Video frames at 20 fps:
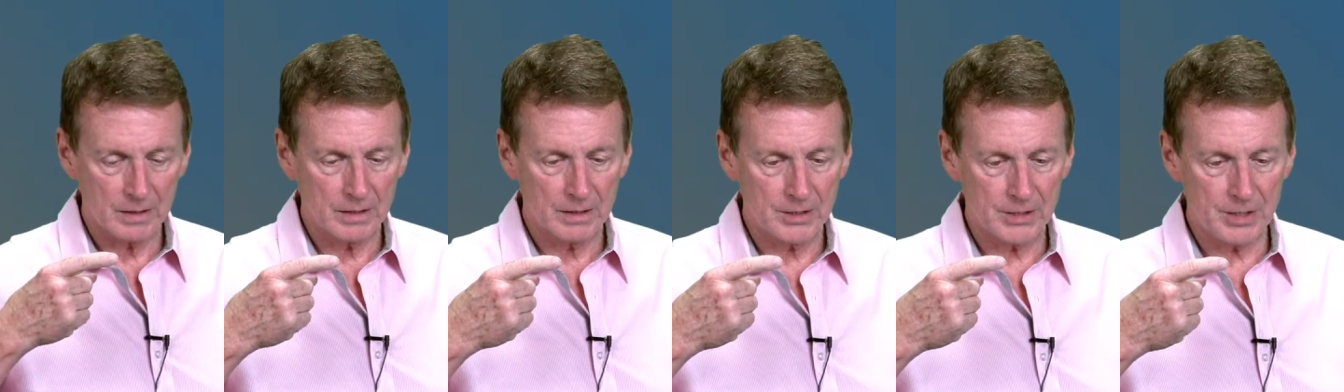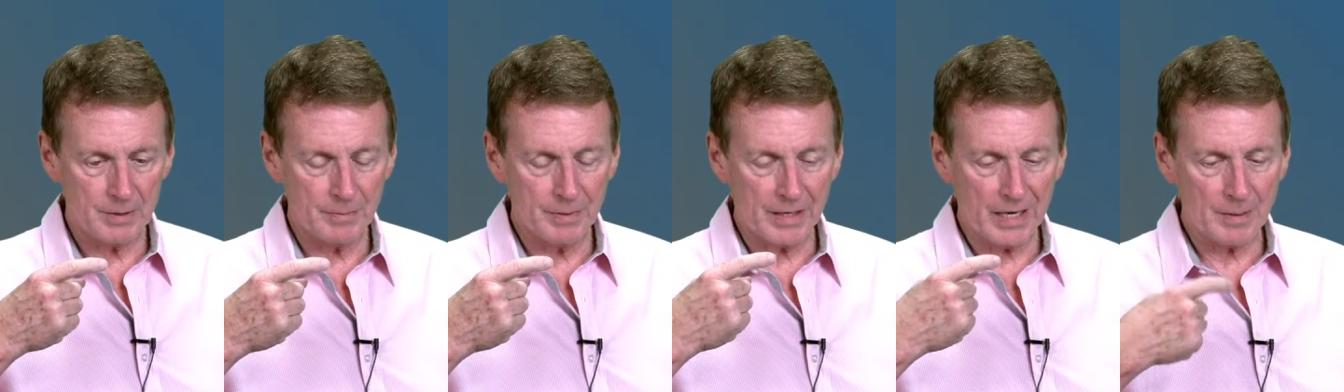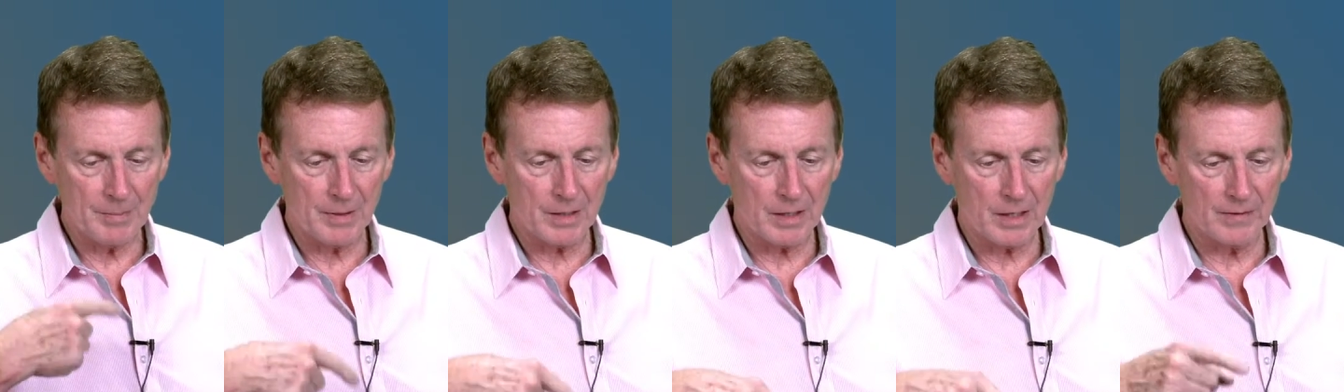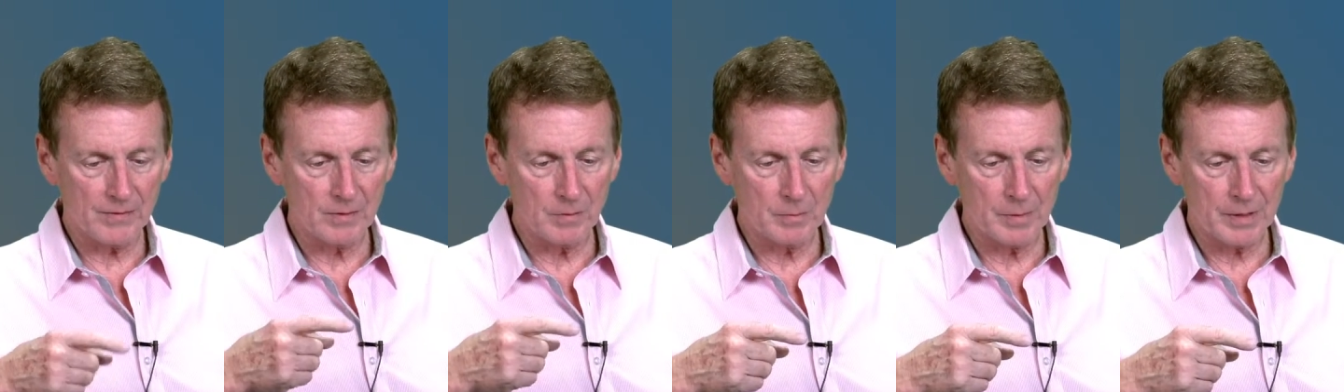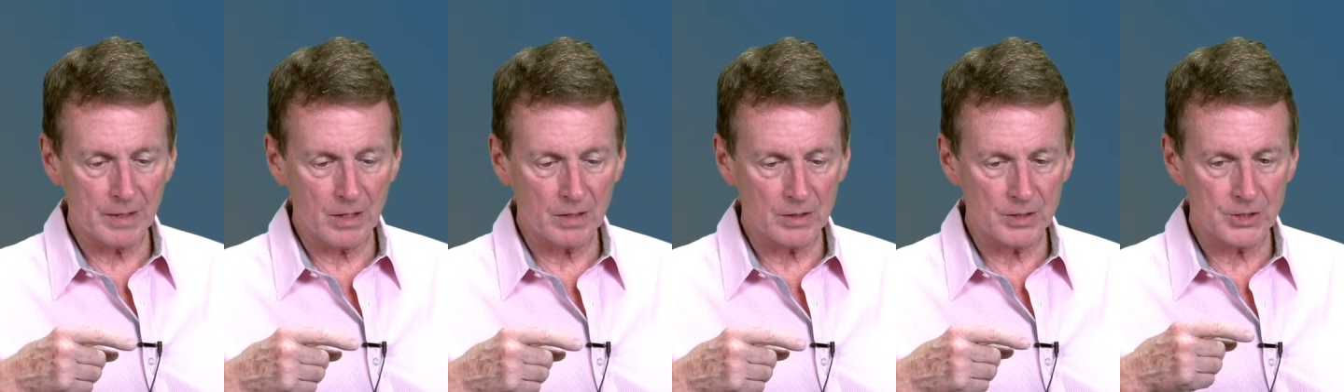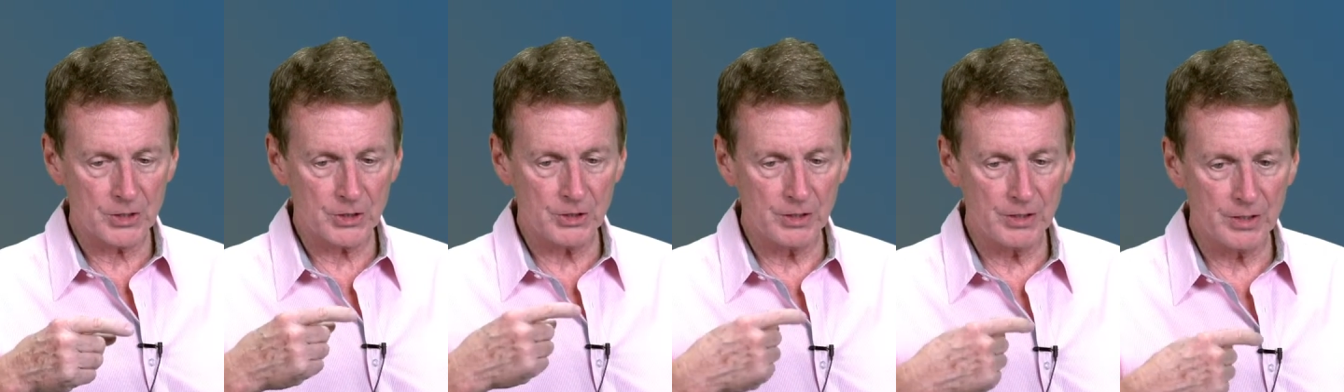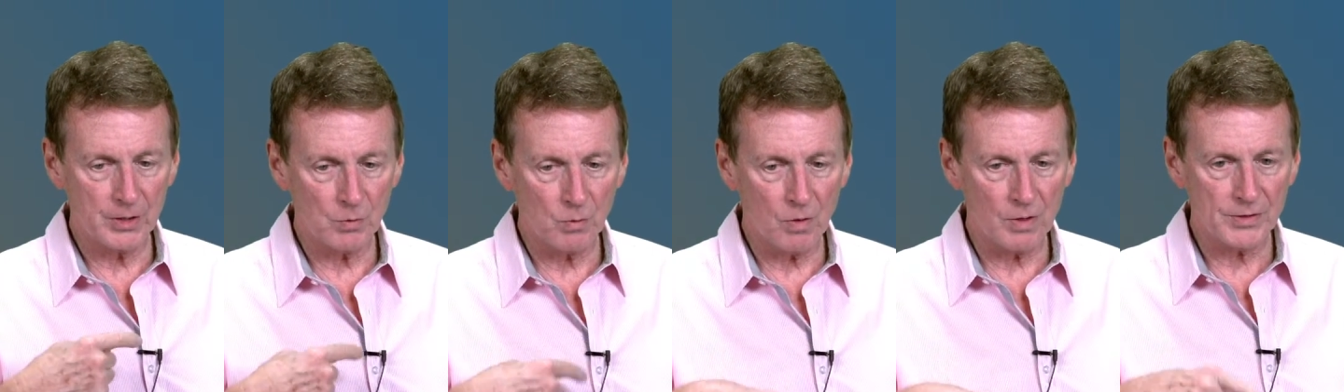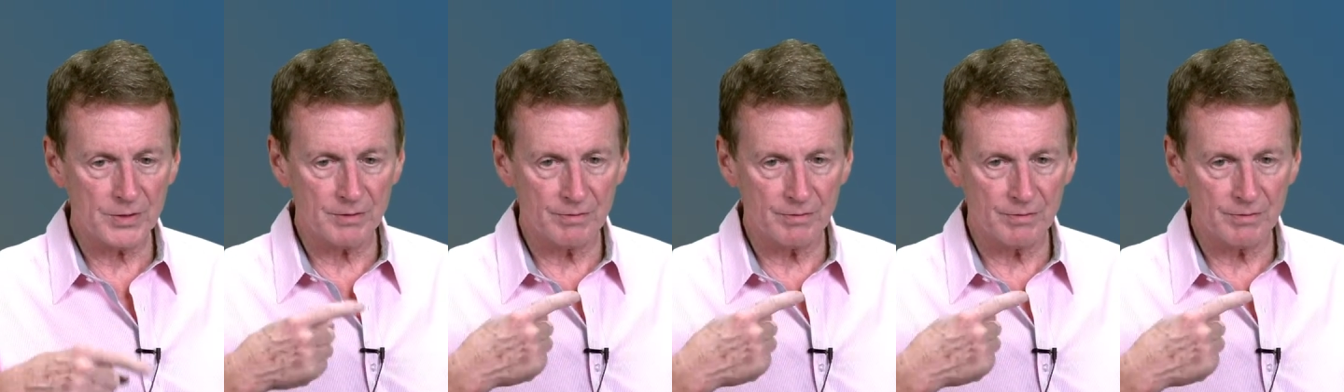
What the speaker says: she became uncomfortable because she didn't want